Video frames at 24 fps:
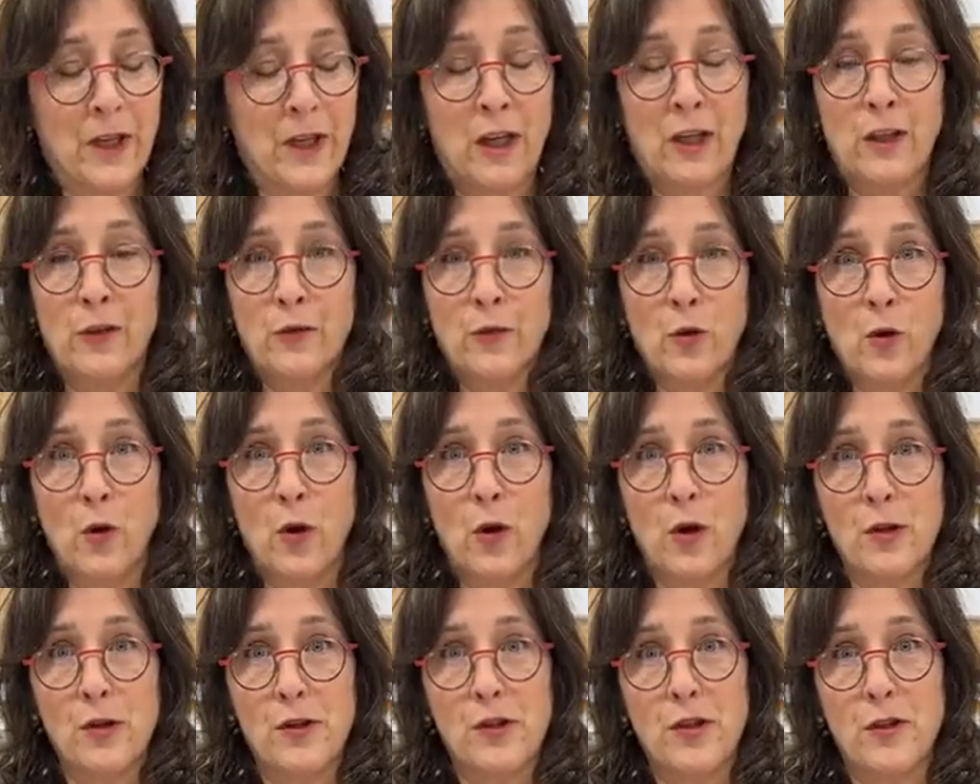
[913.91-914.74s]
And of
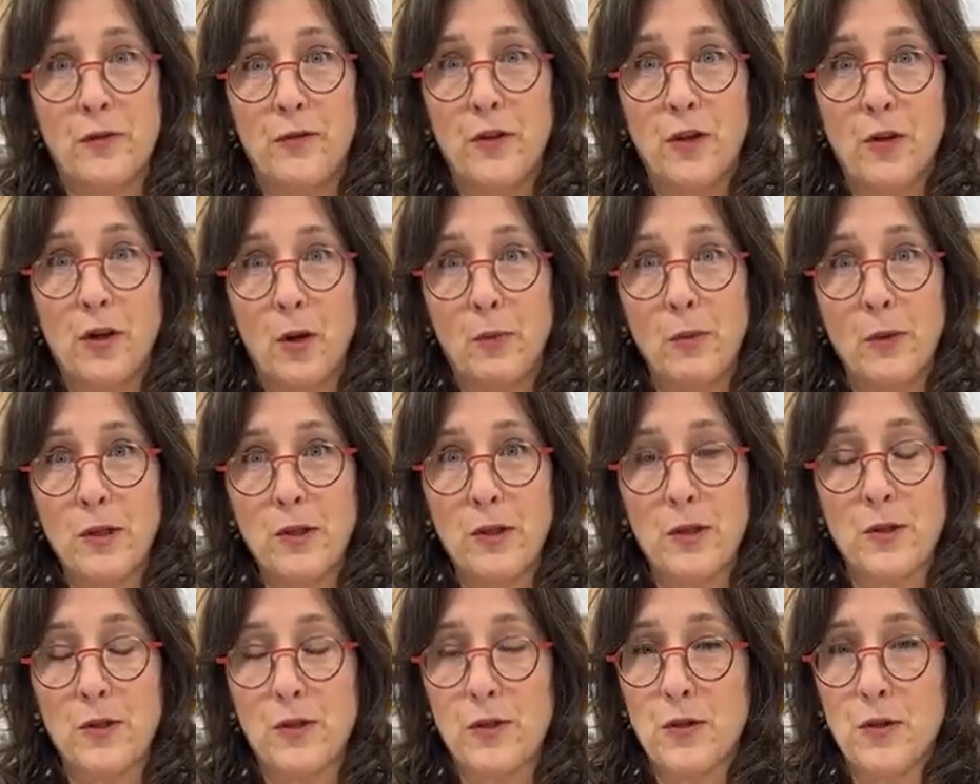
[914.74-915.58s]
course, if you come
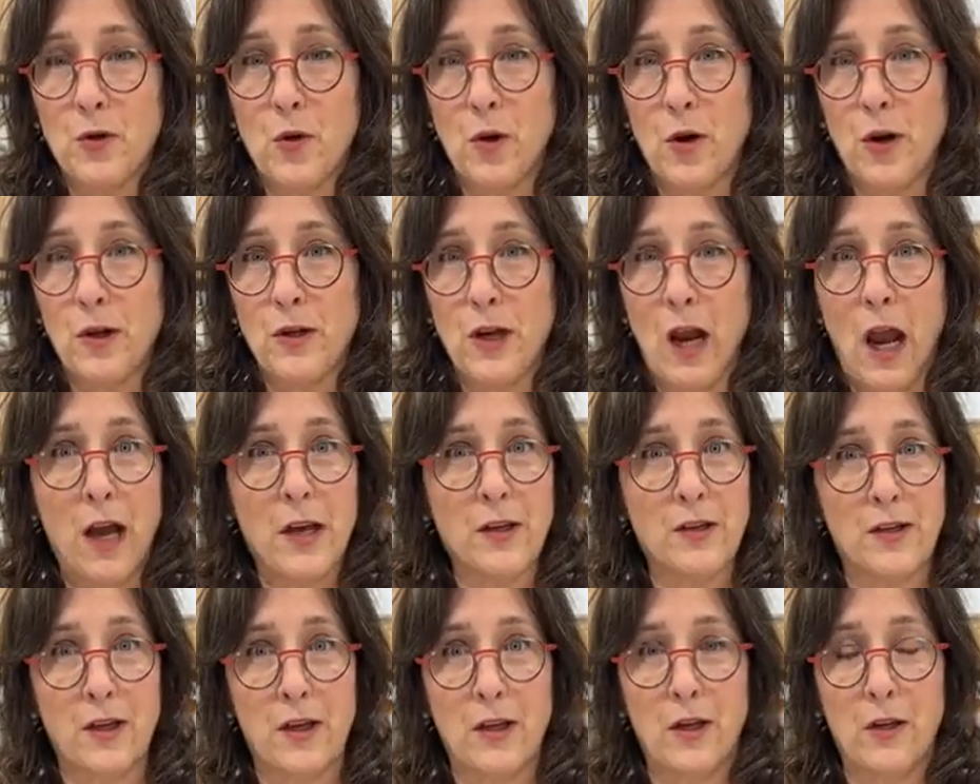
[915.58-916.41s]
into the store and you
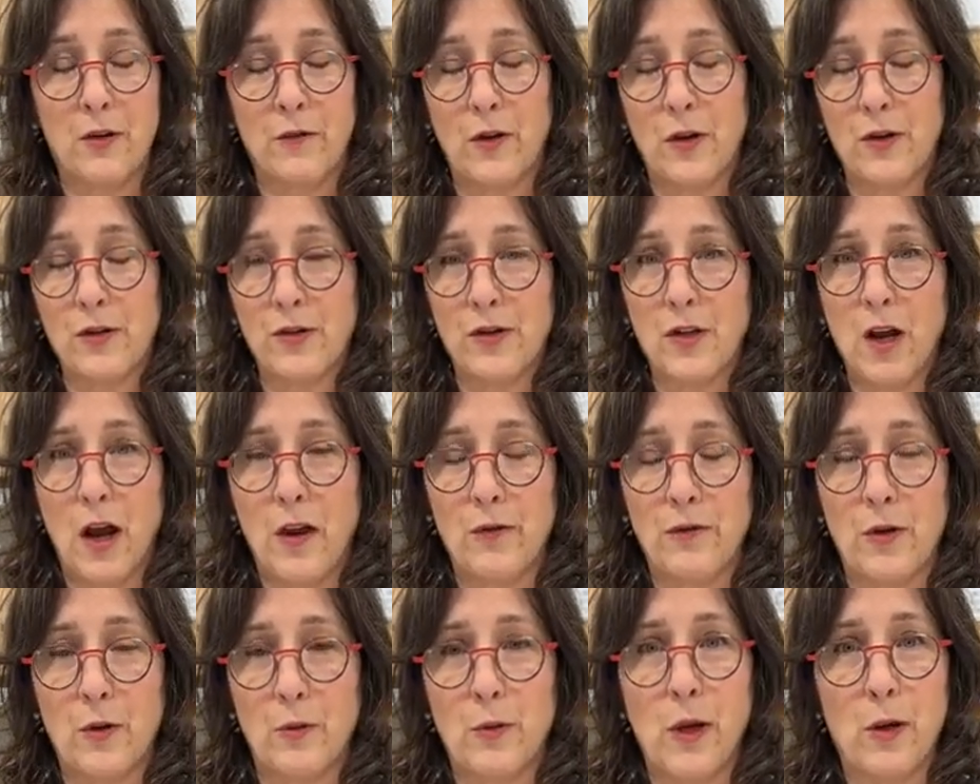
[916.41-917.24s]
ask any of our
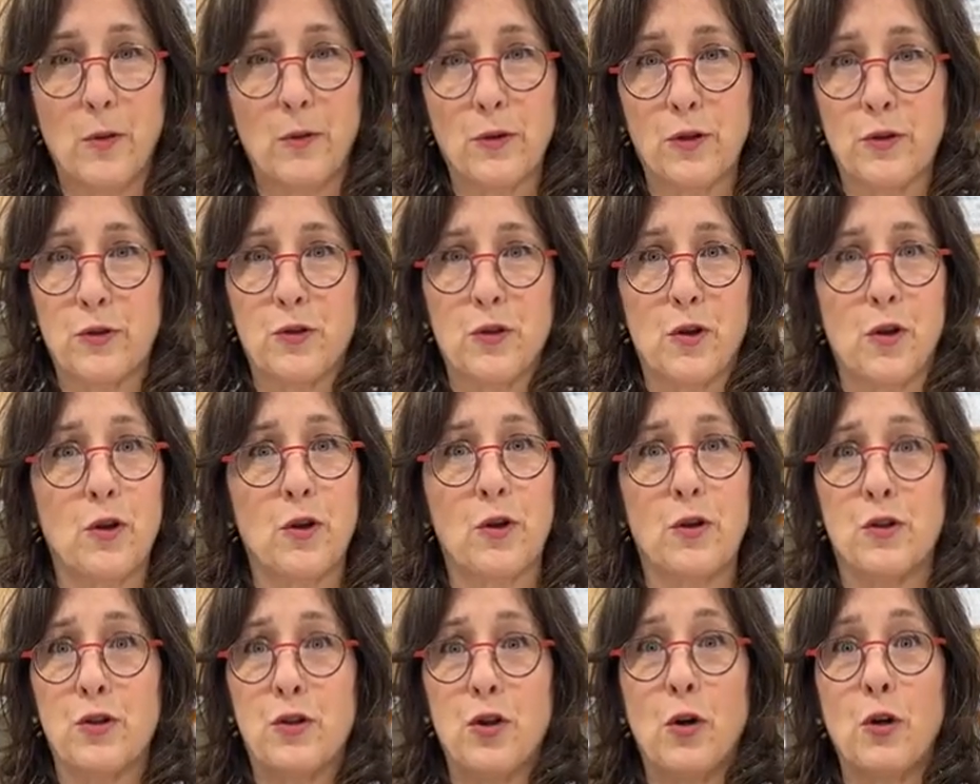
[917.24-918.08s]
staff, they'll be able
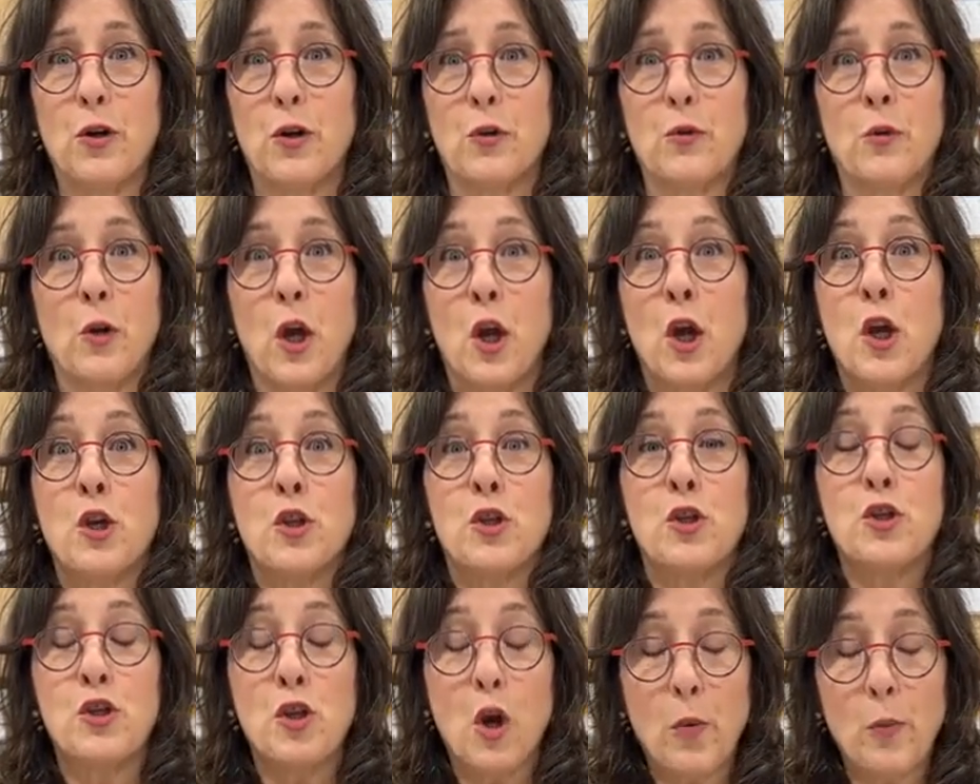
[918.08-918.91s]
to show you
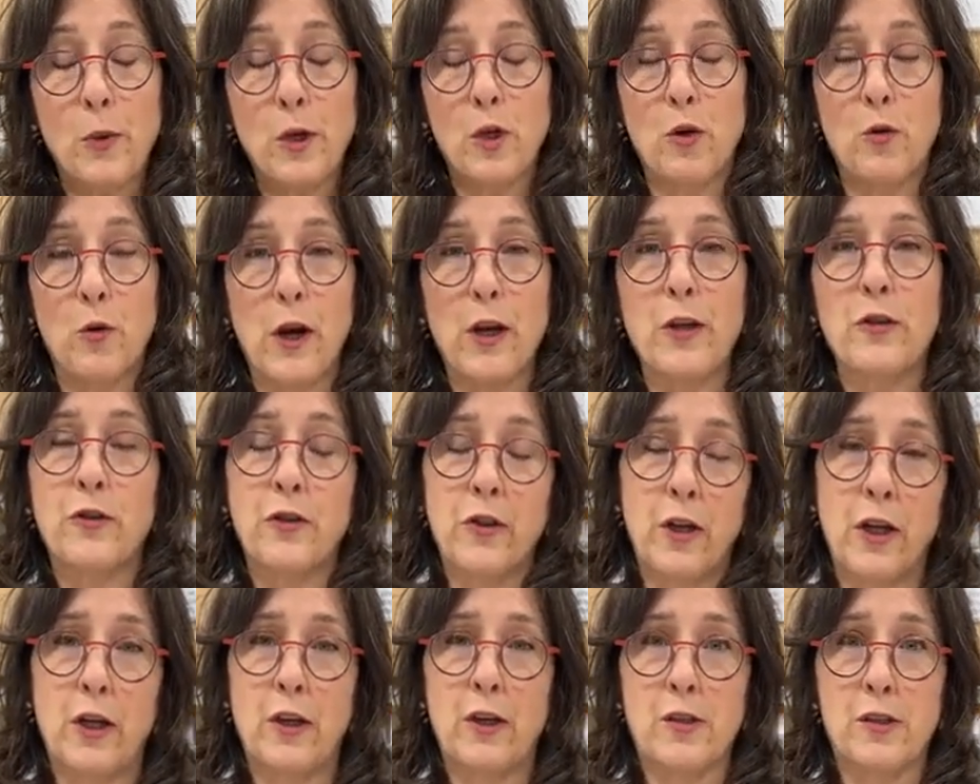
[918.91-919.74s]
so many great
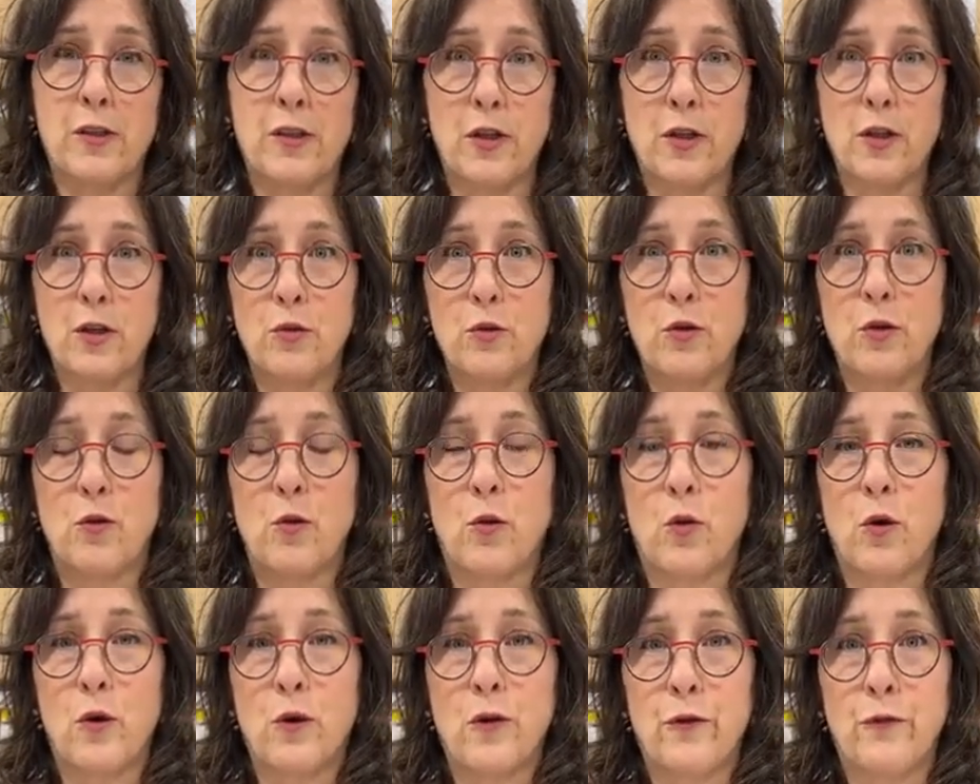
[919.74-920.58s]
things that you could
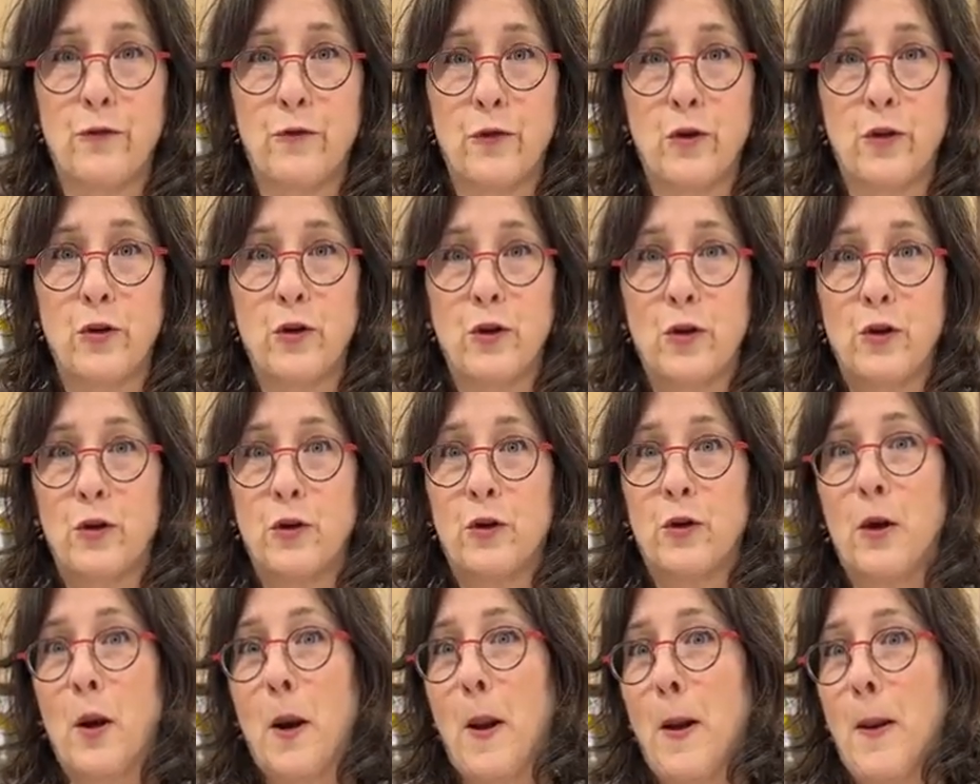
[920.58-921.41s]
order for
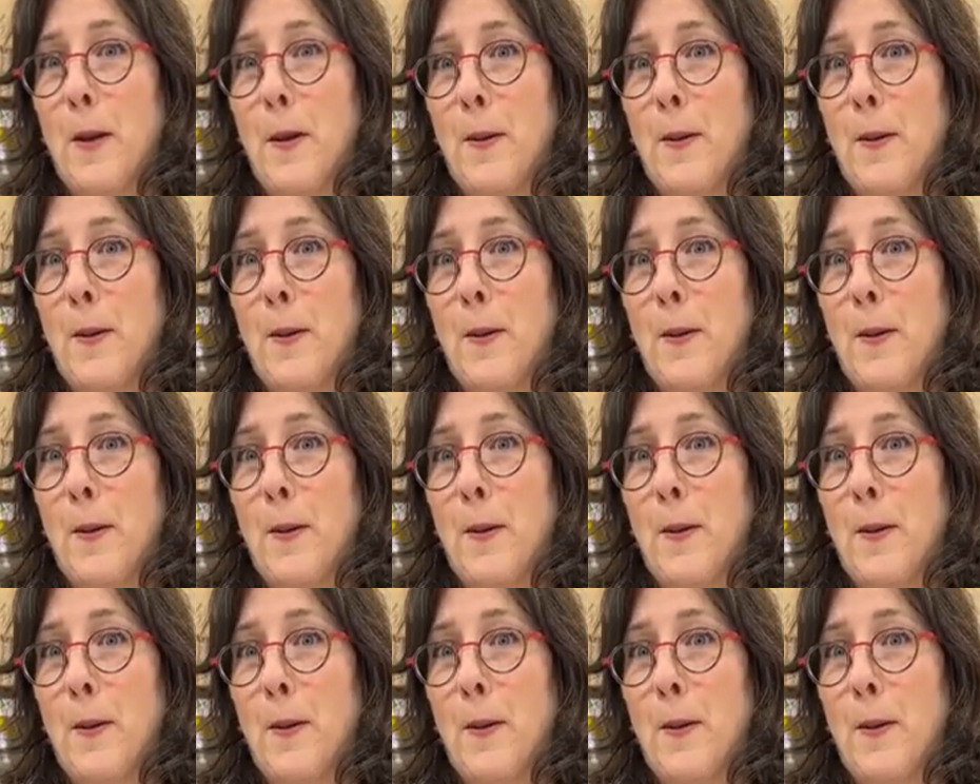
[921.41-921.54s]
your